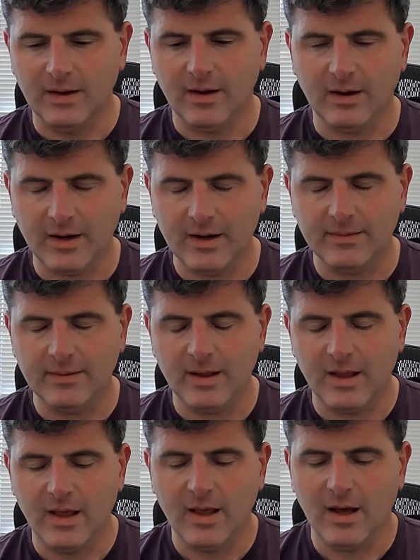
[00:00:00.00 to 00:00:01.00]
All right.
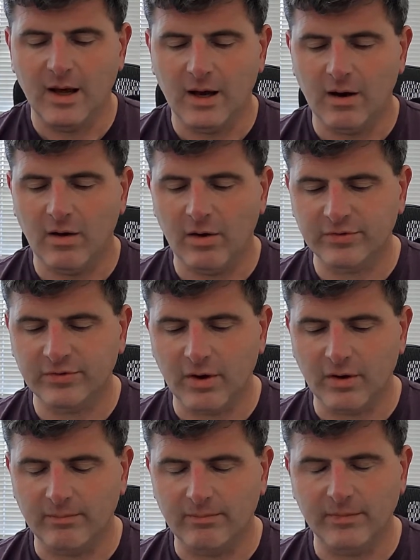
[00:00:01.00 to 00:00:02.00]

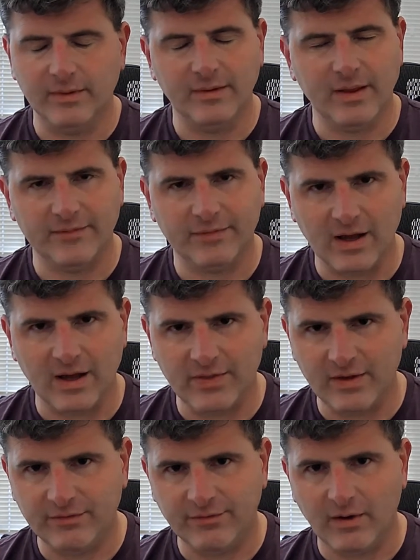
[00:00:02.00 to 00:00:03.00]
Also, now I've gotten
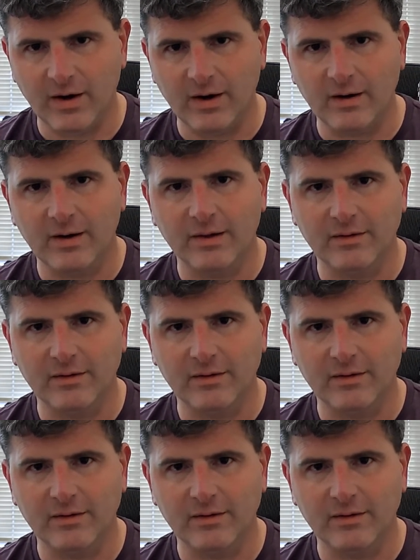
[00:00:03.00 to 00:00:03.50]
this far.